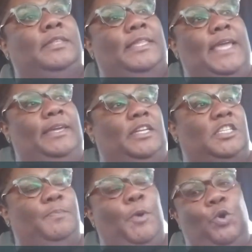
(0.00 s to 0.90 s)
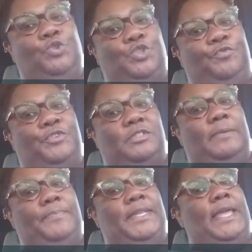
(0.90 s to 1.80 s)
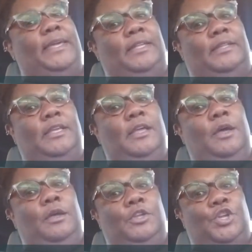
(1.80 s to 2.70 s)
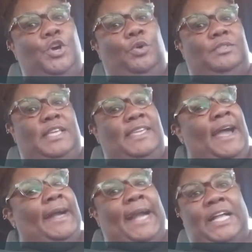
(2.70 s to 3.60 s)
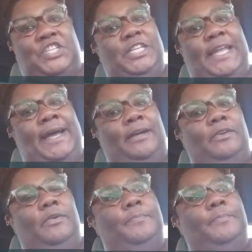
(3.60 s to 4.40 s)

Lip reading: that they can expose you for something. They can, you know, say, yeah, I got you now.